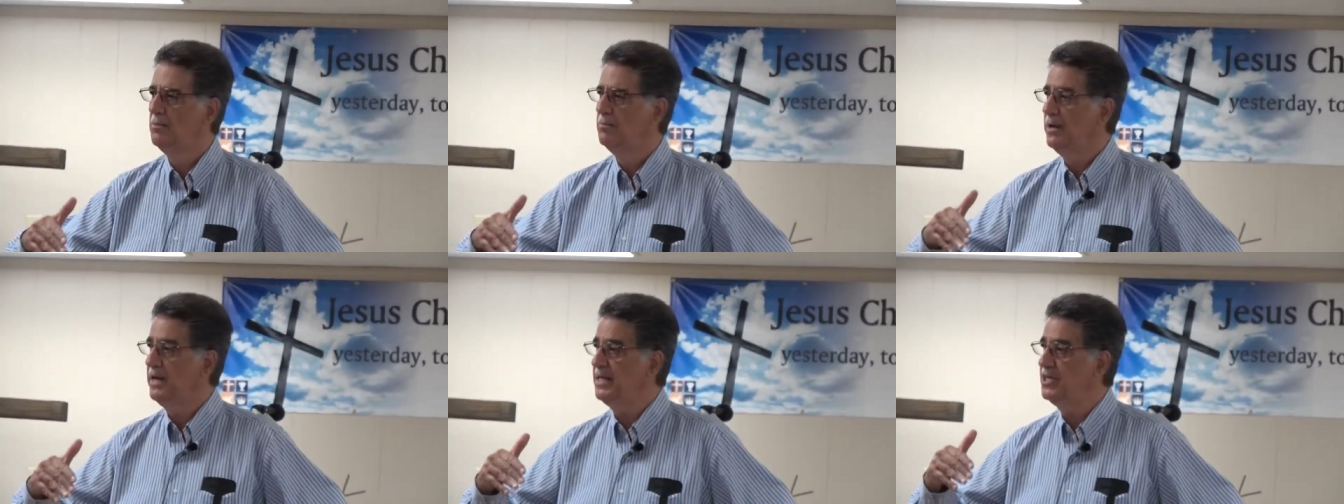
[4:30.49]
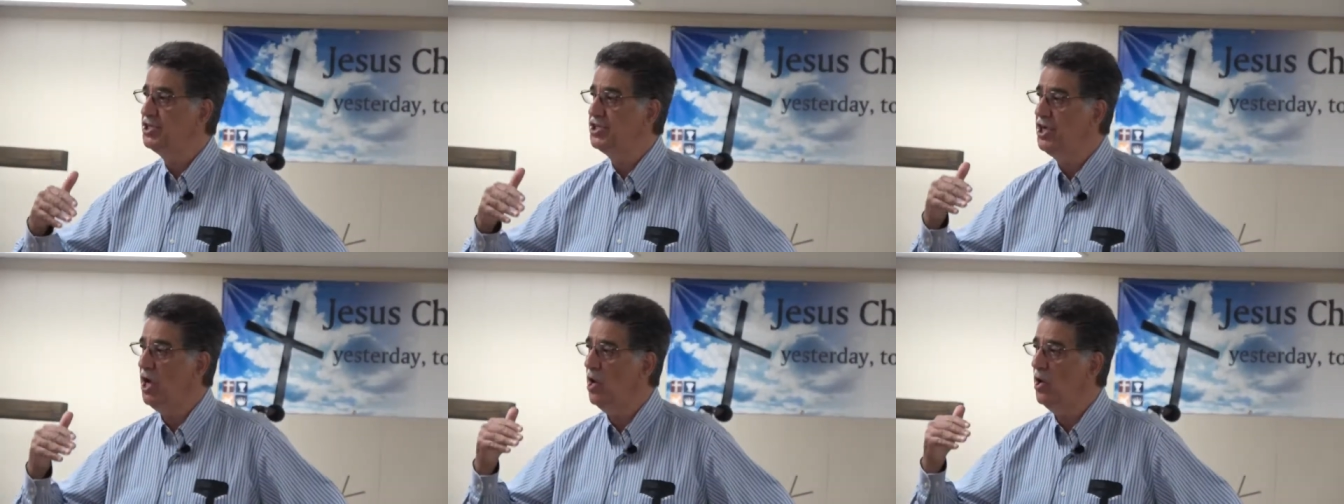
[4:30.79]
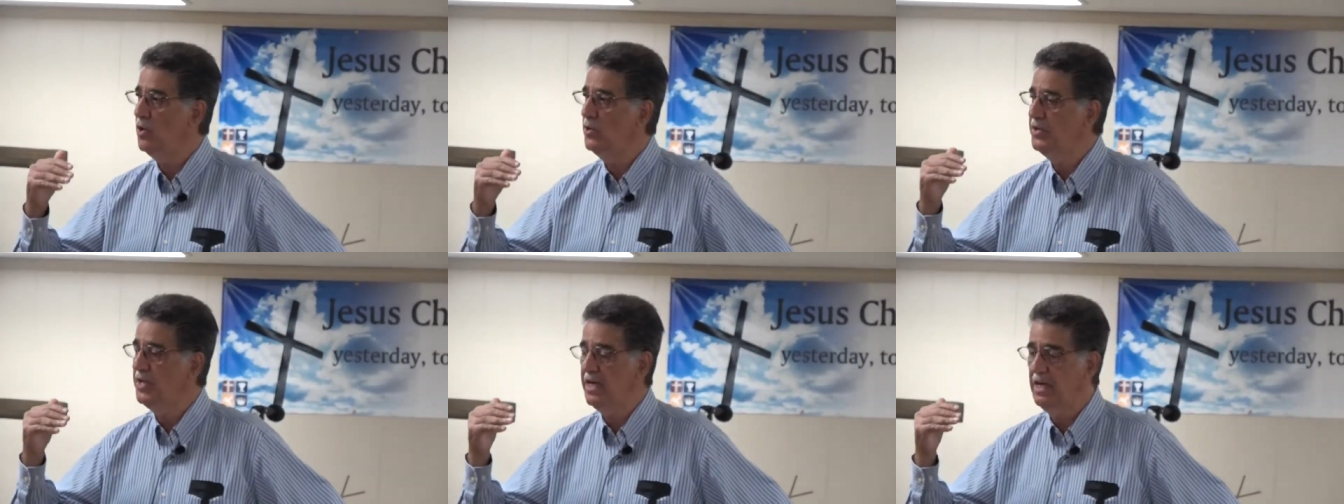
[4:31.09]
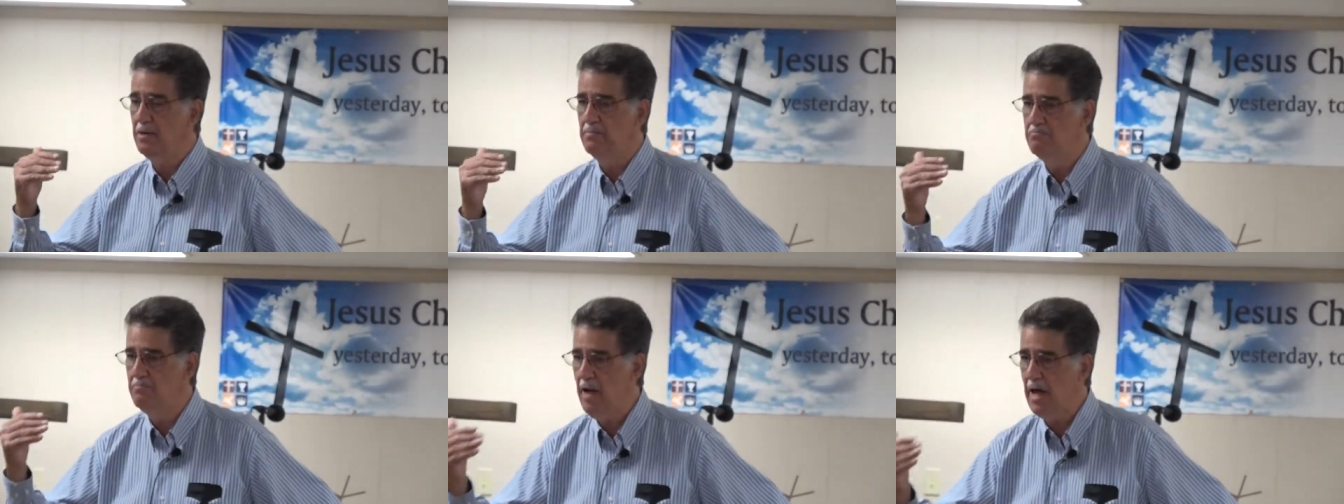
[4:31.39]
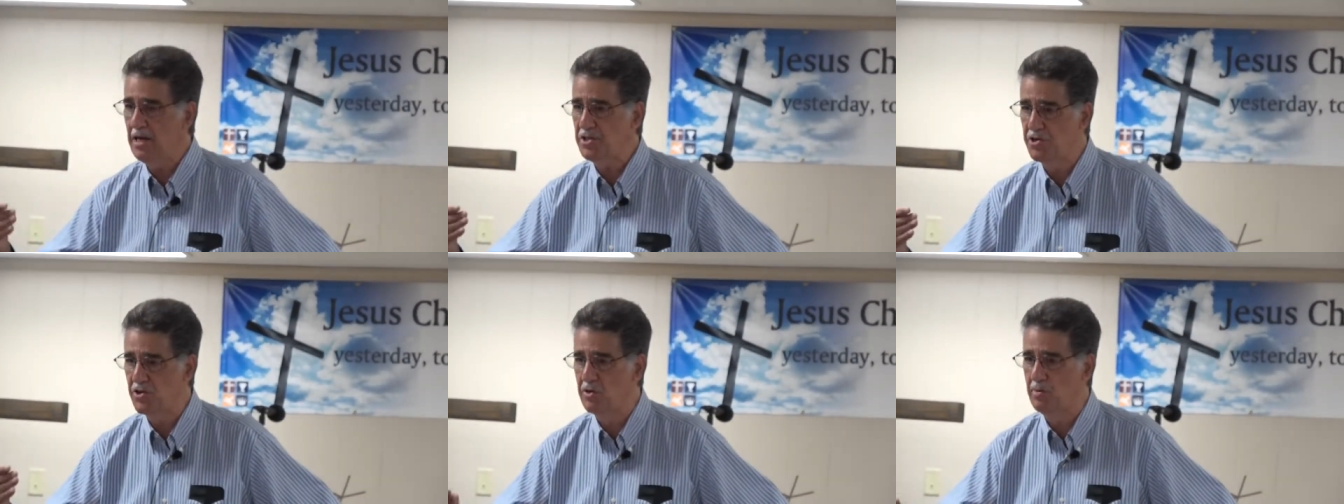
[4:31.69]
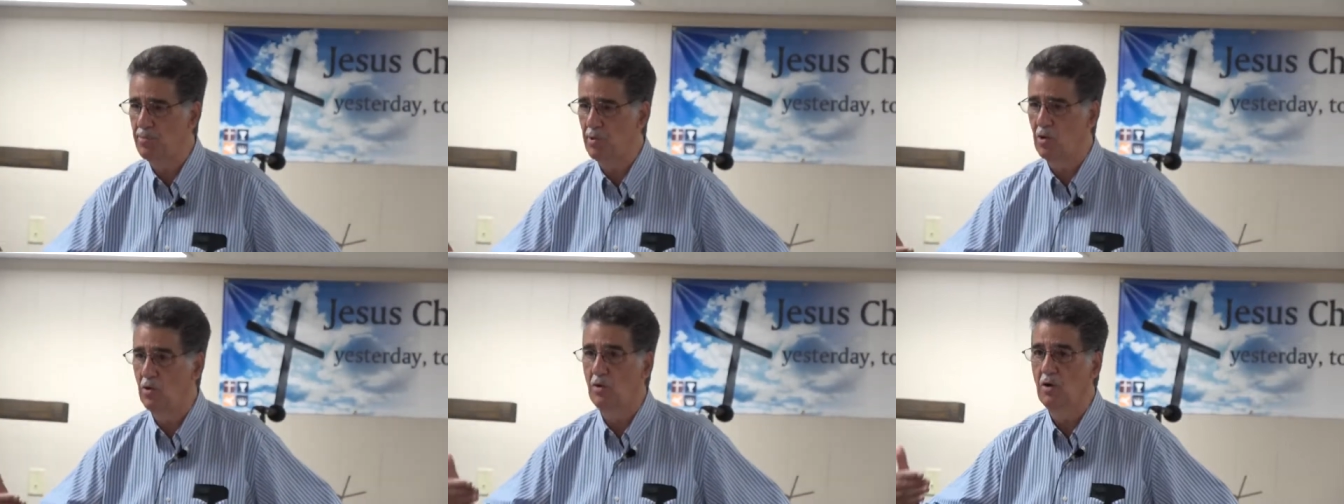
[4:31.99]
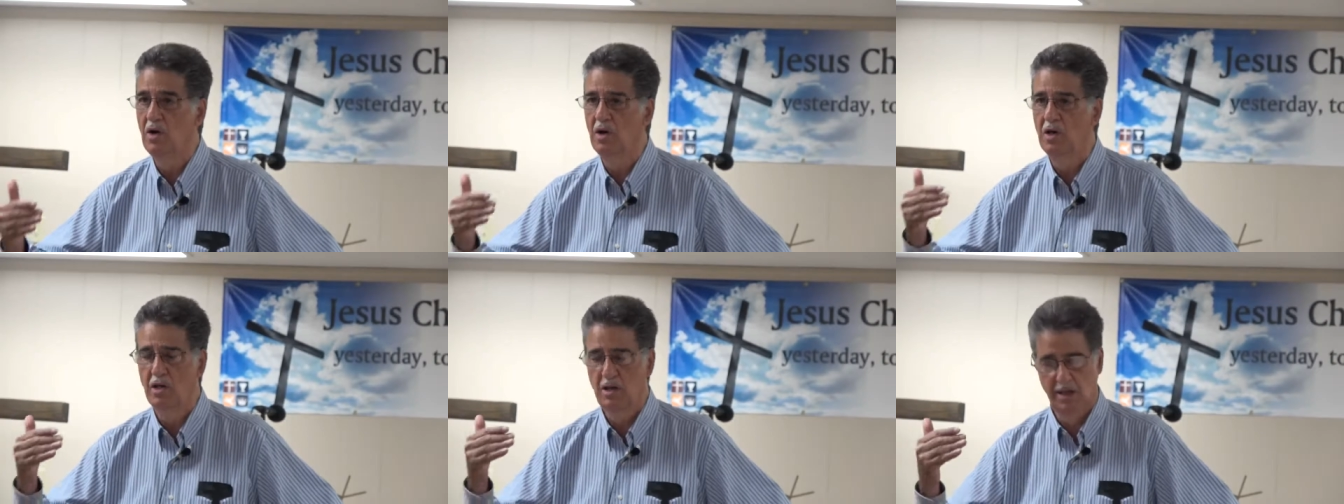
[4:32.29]
but he showed
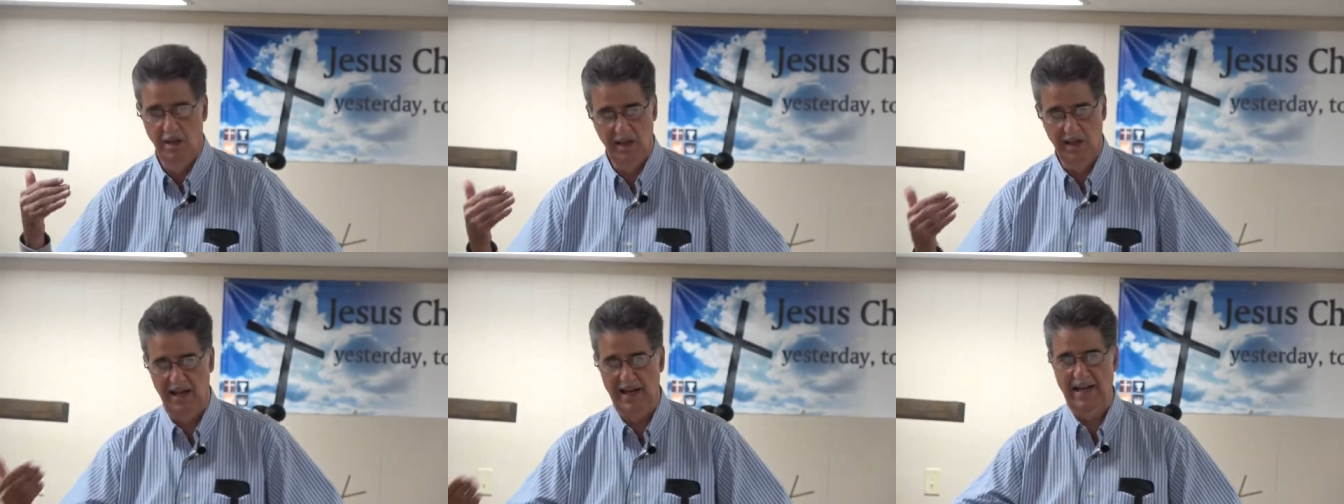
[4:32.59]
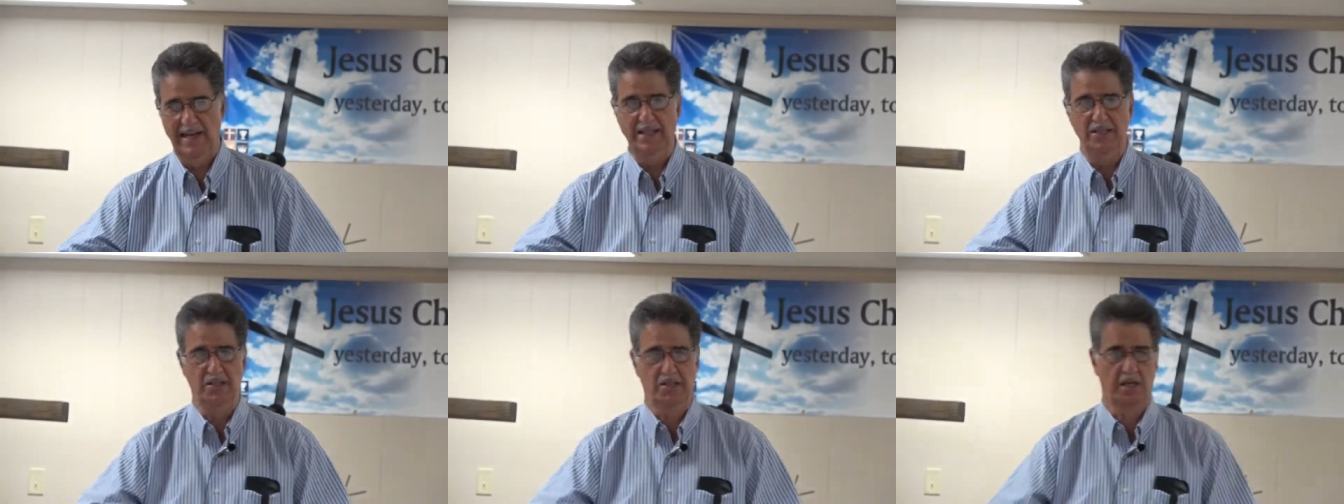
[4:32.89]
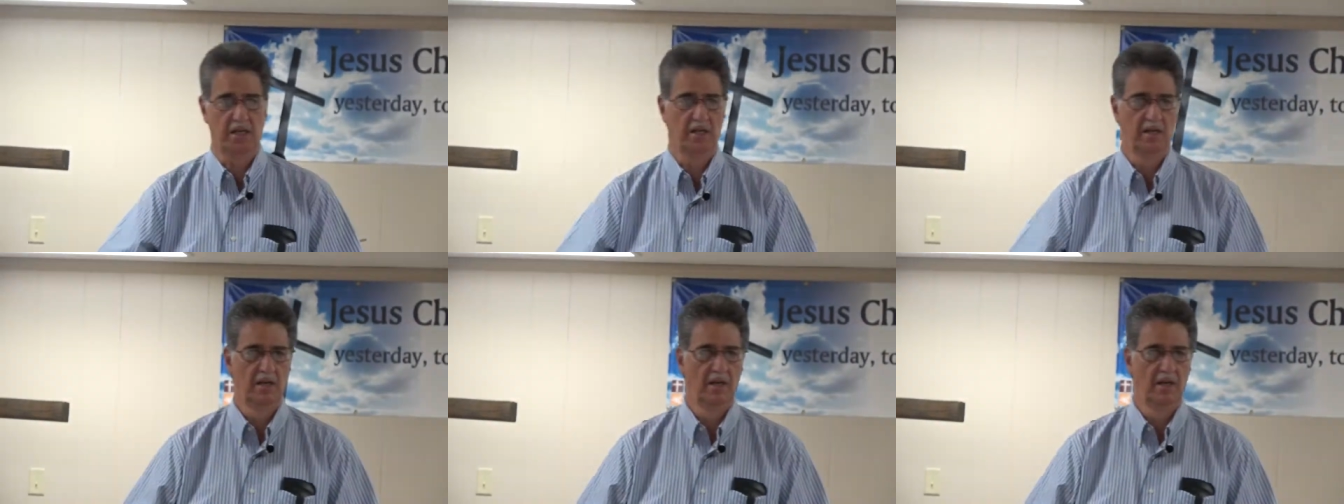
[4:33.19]
immeasurable light.